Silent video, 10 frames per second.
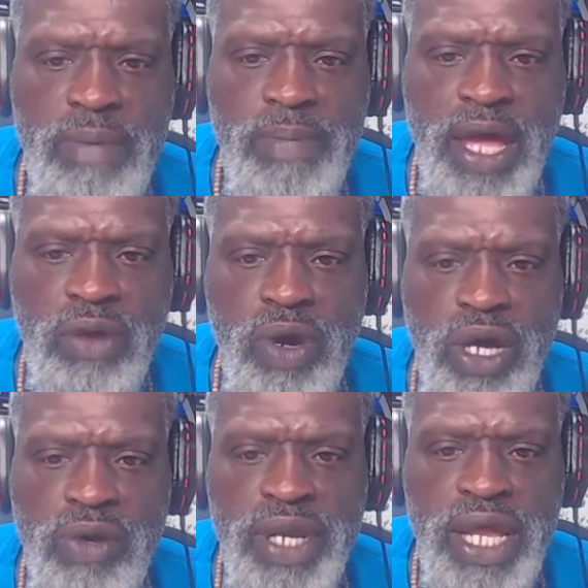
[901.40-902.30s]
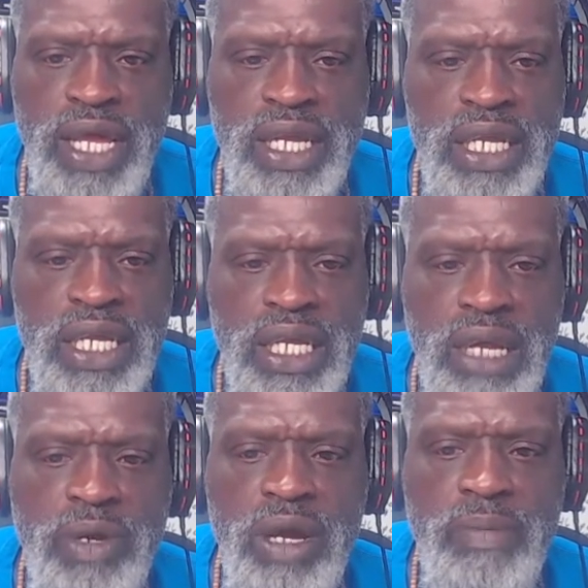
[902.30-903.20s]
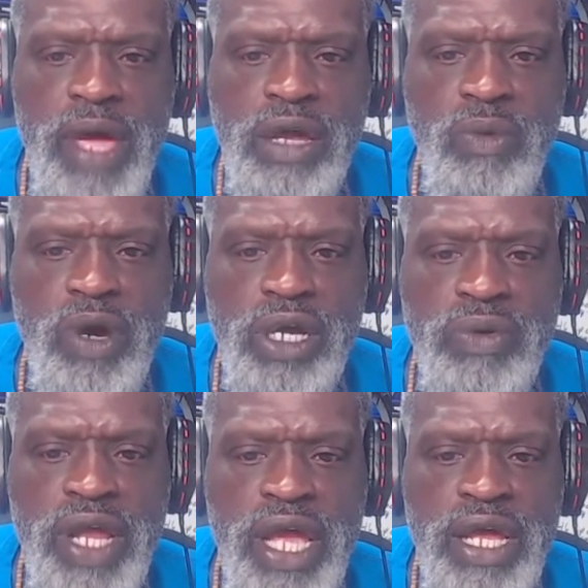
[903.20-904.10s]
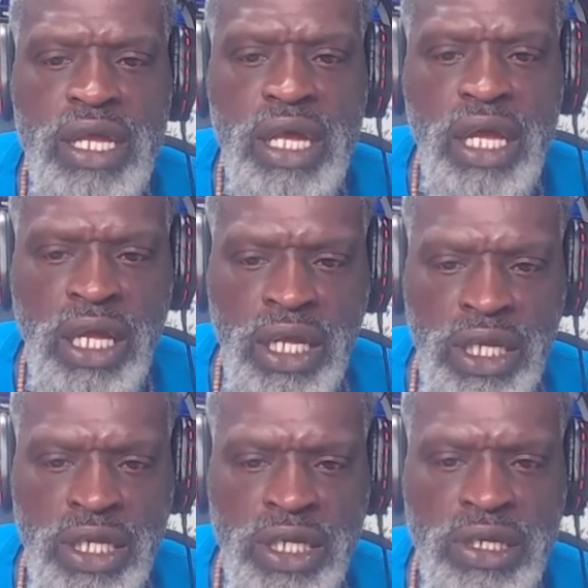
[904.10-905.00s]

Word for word: back and work on that. I'm gonna come back and work on that